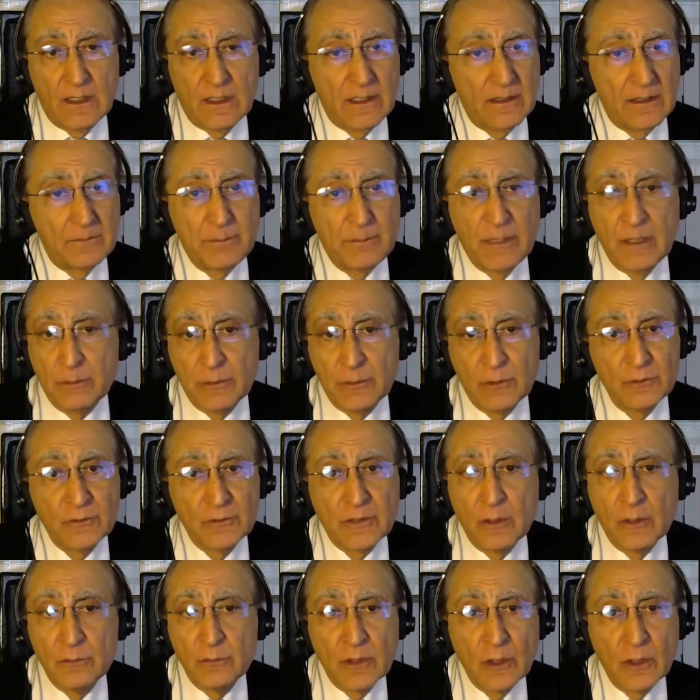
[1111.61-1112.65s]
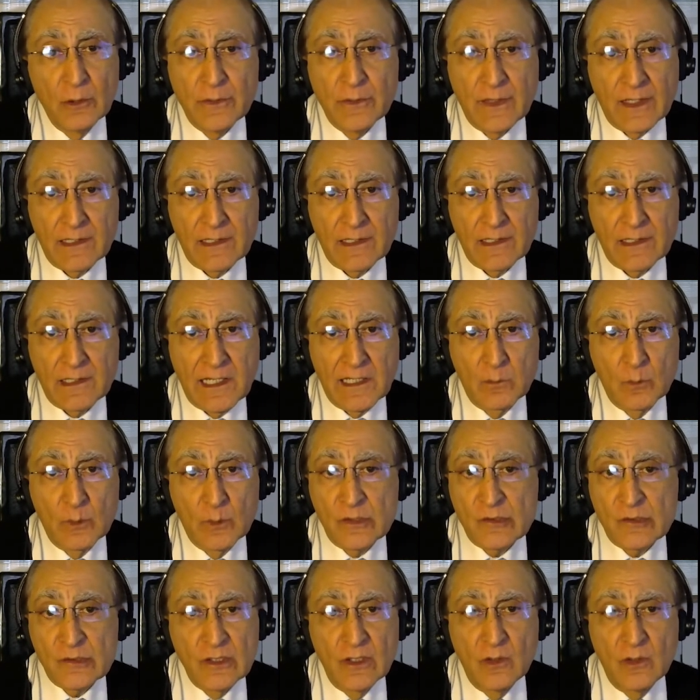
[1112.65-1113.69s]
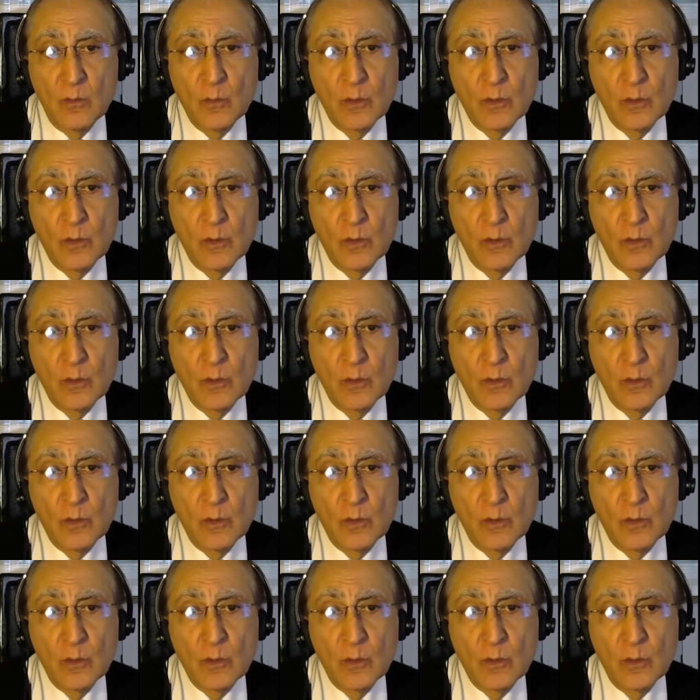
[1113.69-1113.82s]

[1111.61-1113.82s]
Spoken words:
And people who don't know that language